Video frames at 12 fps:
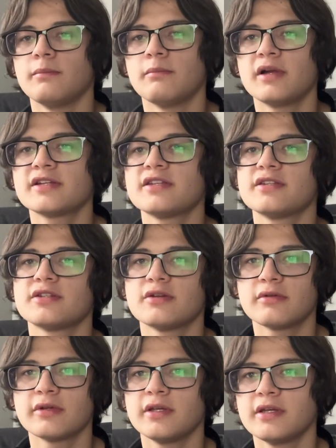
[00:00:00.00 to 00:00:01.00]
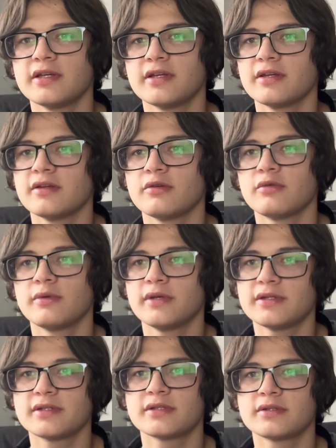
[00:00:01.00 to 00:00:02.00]
Marxist theory
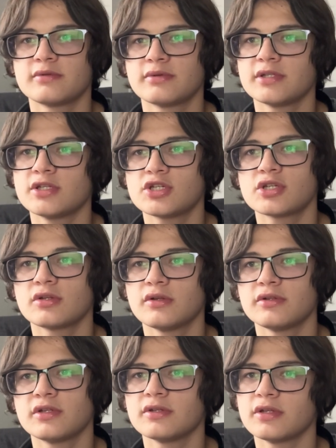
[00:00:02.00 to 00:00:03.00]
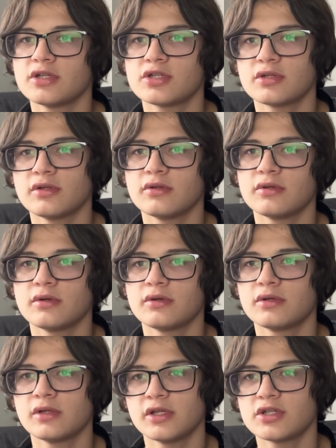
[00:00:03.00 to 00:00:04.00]
with traditional international
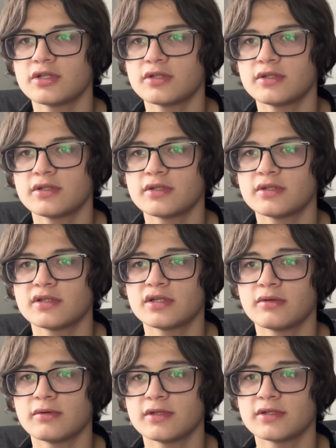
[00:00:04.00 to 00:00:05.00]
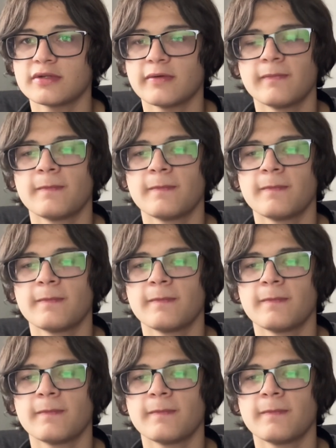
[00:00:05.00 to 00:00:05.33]
relations theories.